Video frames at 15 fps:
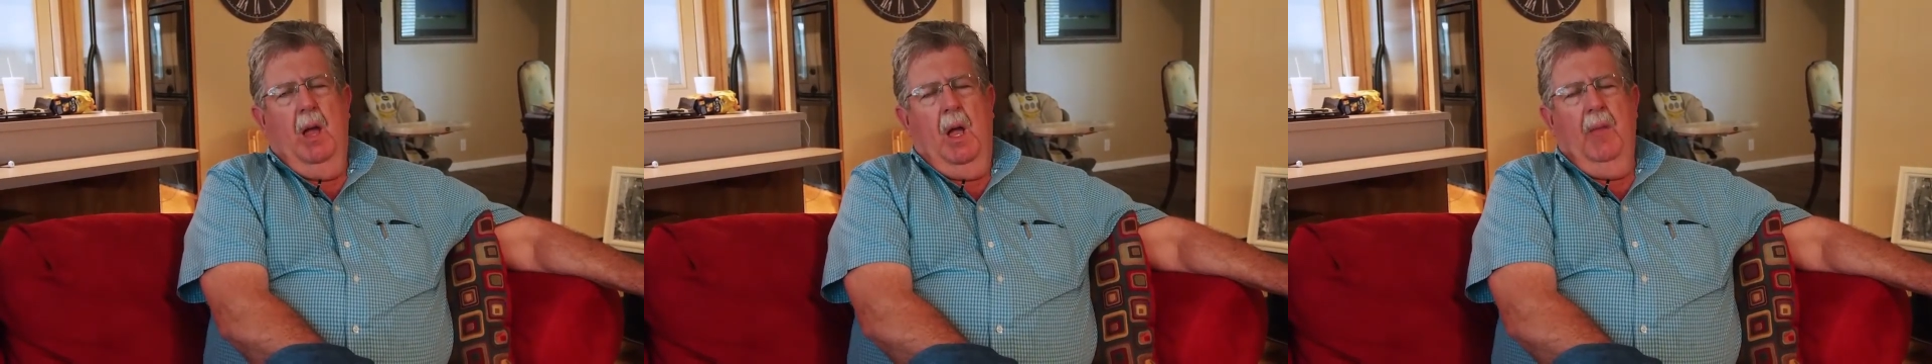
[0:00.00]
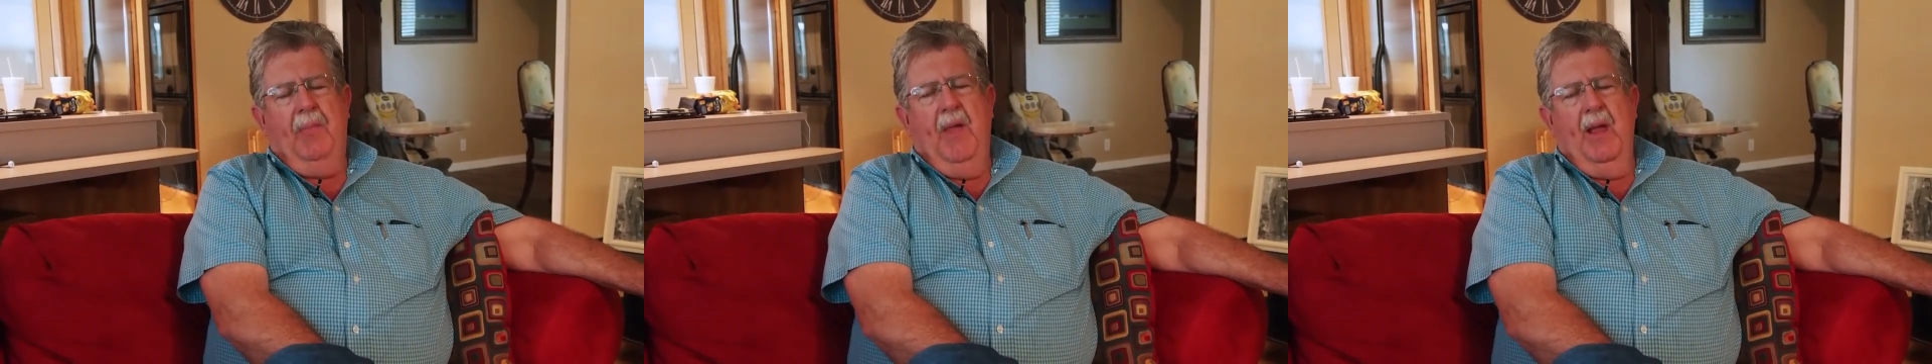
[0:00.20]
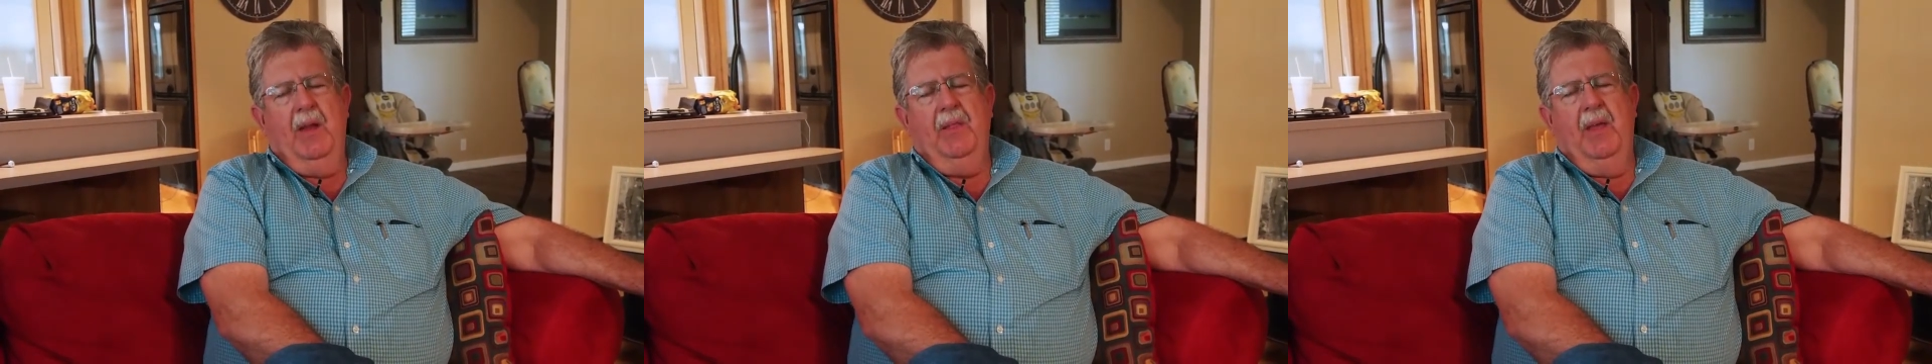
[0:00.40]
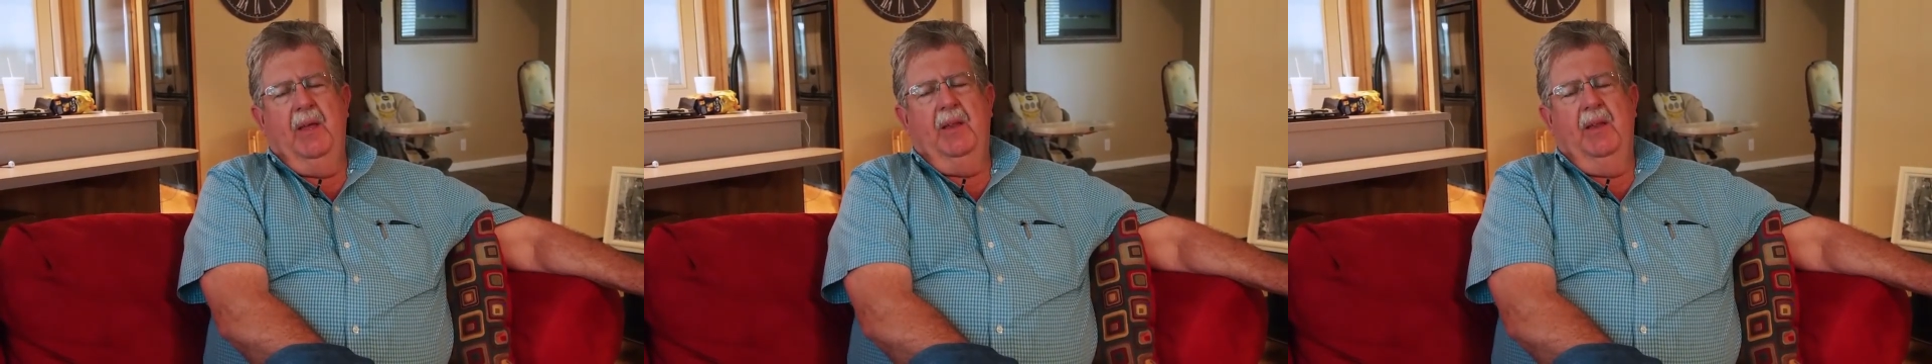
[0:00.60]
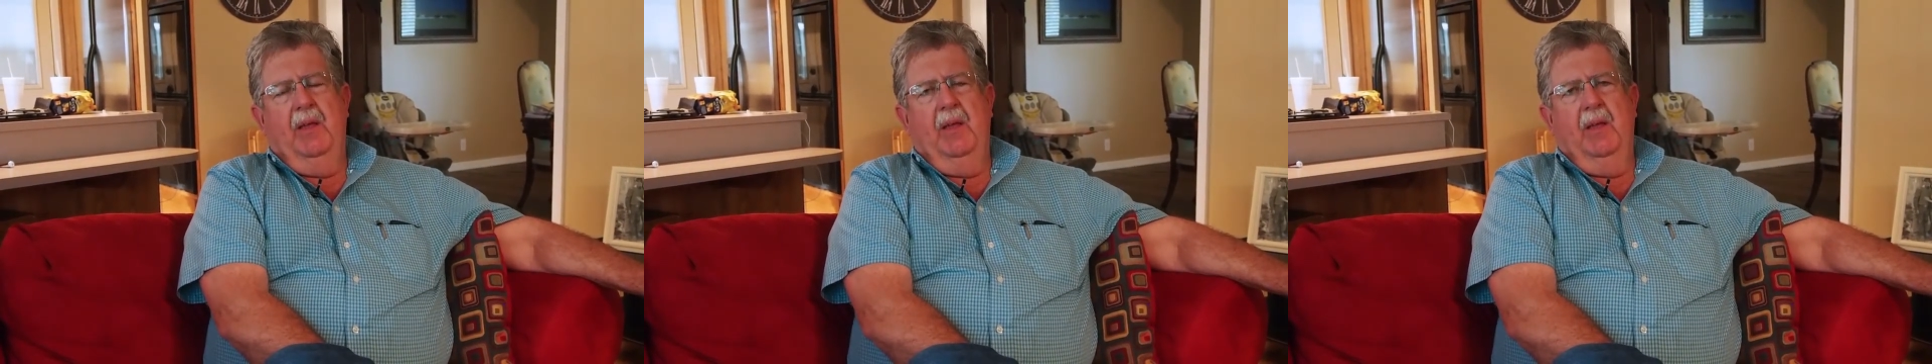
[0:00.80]
I think
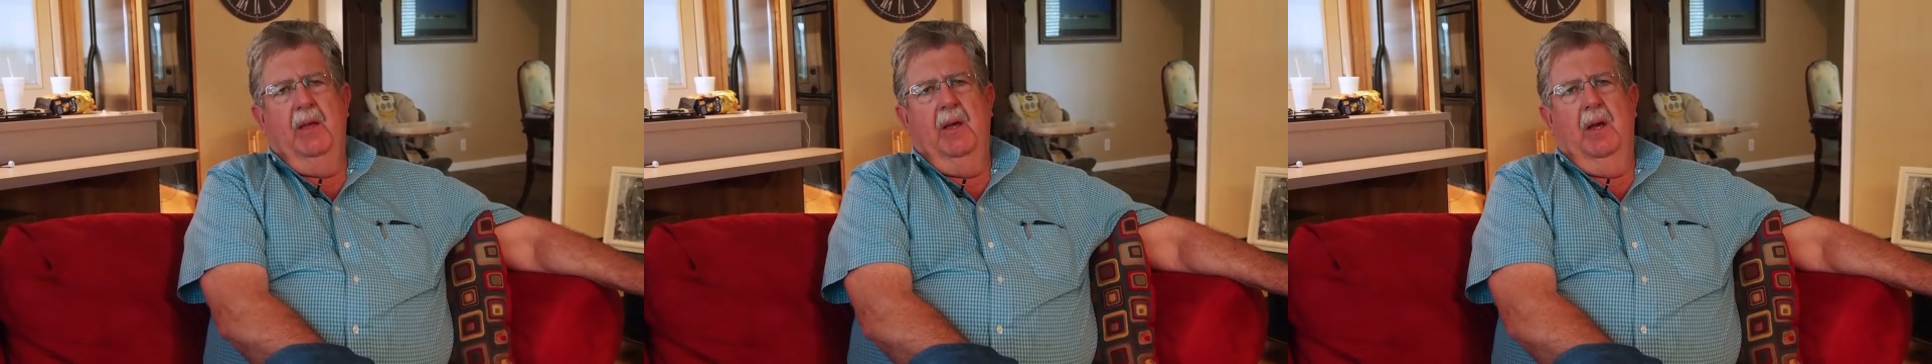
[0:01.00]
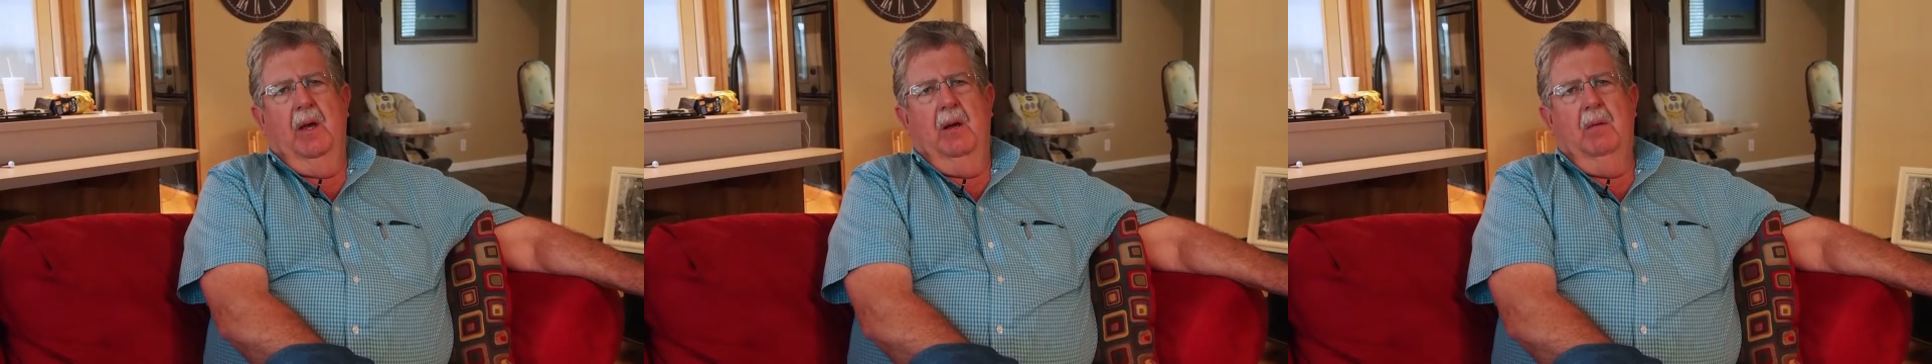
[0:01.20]
that the